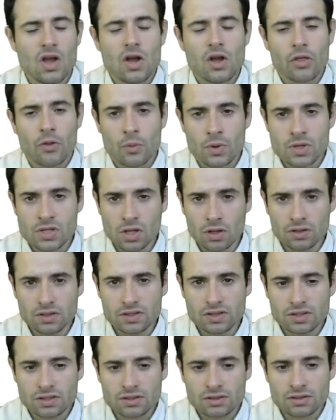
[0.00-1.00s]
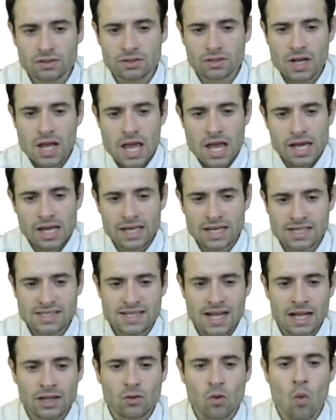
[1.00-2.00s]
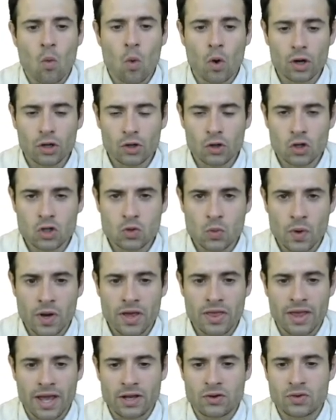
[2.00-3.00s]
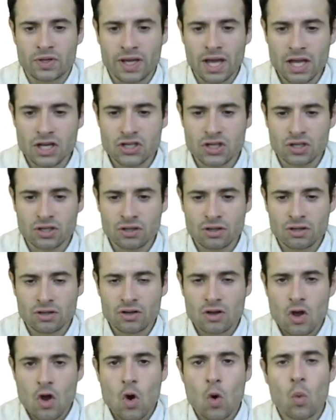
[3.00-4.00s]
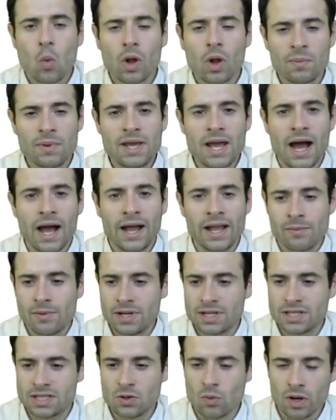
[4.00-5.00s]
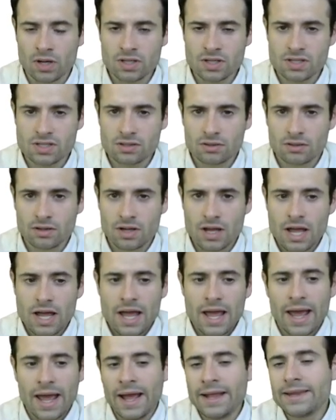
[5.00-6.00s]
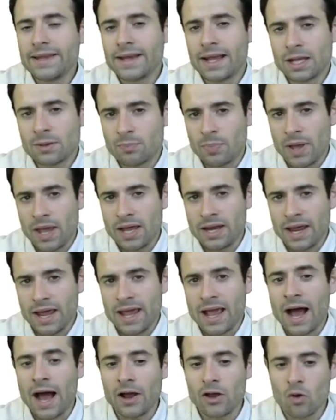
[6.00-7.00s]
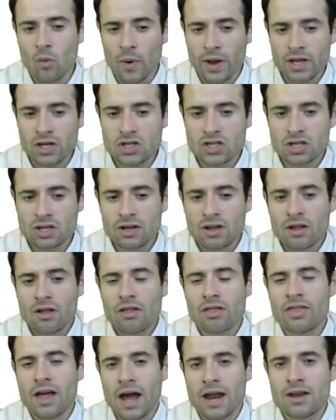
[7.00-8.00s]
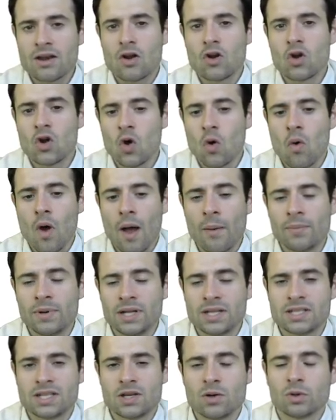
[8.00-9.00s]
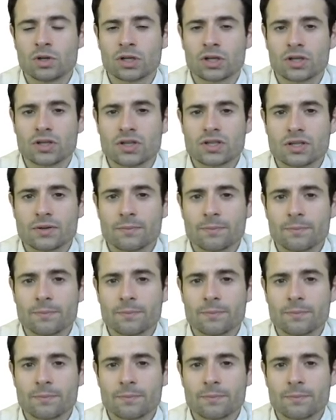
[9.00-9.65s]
The result is that workers with education will be high-ability ones, and they get paid a higher wage than low-ability workers.